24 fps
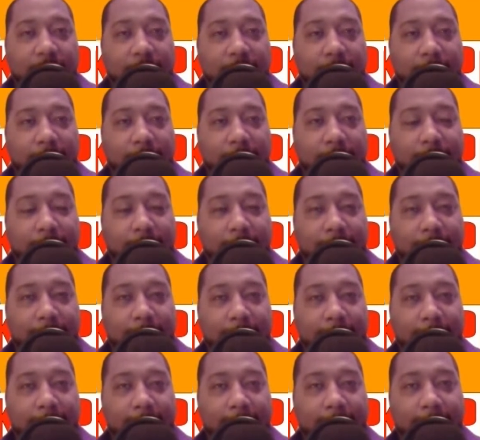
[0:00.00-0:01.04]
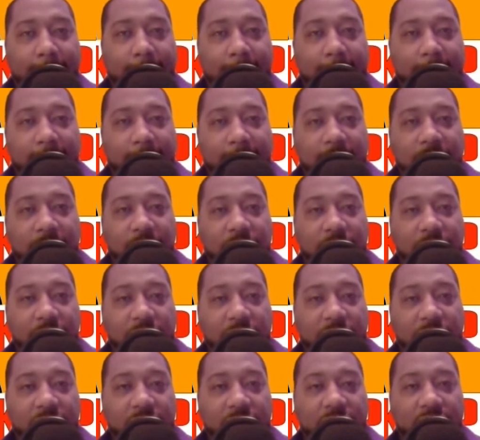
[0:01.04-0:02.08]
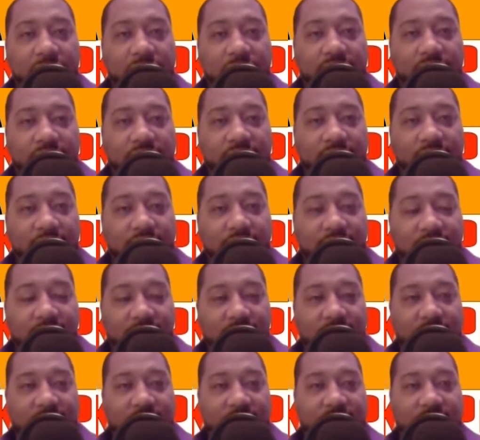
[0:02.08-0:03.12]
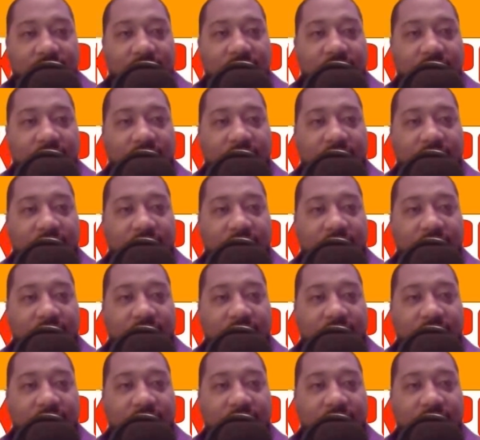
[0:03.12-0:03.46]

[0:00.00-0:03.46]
(silent)